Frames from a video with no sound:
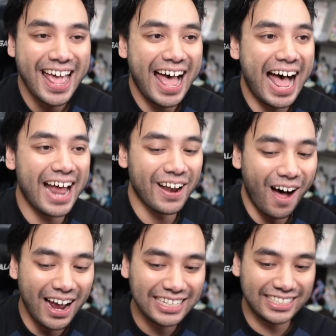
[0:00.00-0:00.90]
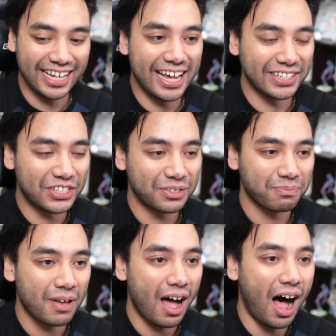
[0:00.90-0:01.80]
I said,
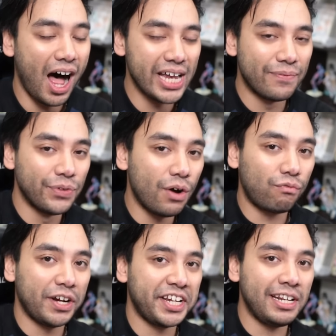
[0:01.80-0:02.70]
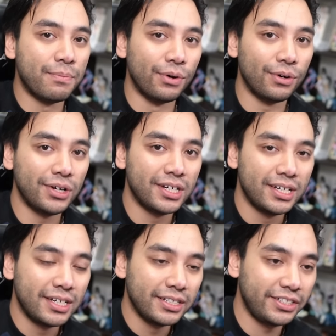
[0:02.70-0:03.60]
I have not read any more
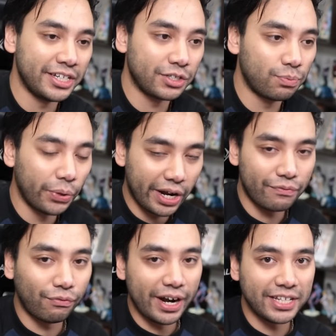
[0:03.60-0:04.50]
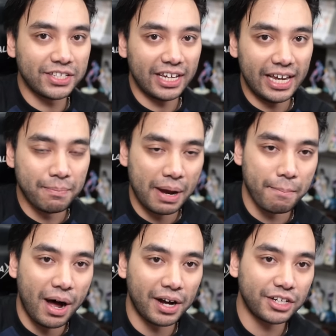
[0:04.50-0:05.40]
since what I've read in my
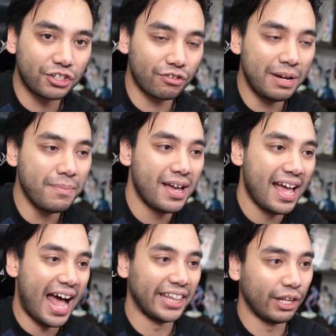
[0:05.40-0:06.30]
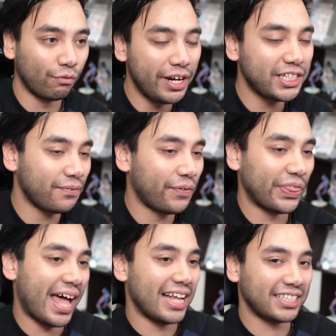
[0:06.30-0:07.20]
manga stream. And the reason for
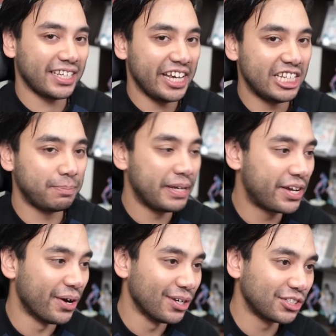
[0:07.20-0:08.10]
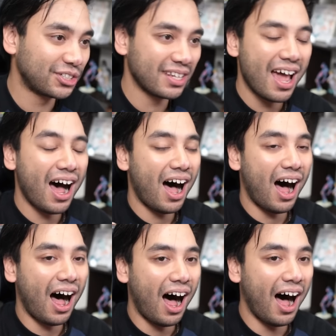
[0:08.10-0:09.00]
that is because
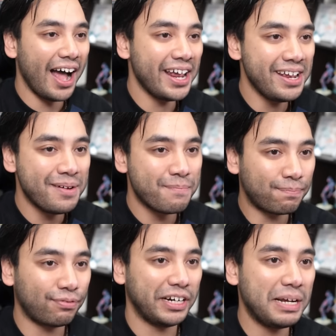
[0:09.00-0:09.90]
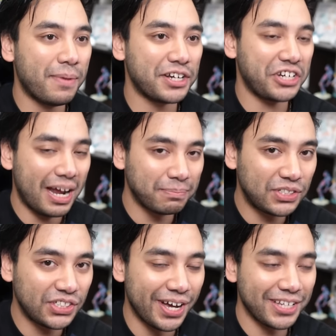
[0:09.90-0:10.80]
I pretty much am
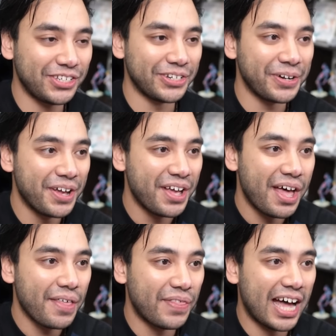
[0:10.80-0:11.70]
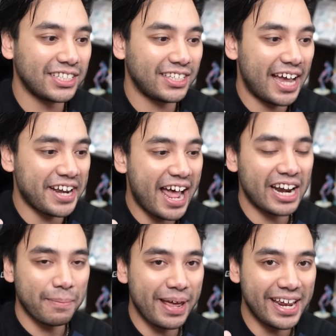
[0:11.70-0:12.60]
certain that an
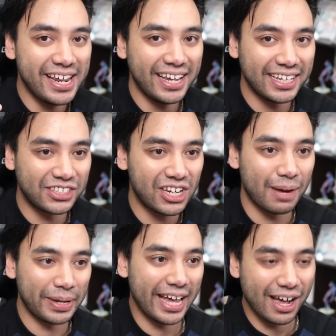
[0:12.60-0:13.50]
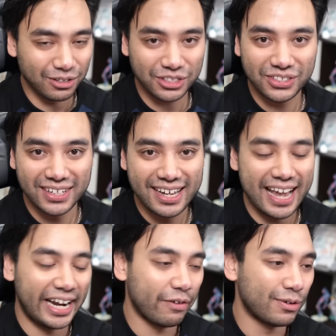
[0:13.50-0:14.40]
anime is coming out.
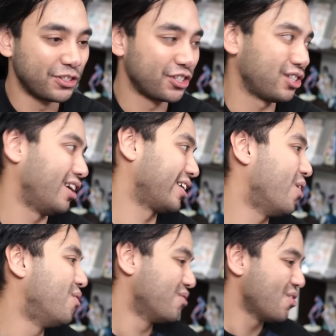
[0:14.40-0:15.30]
And everyone's just like, oh,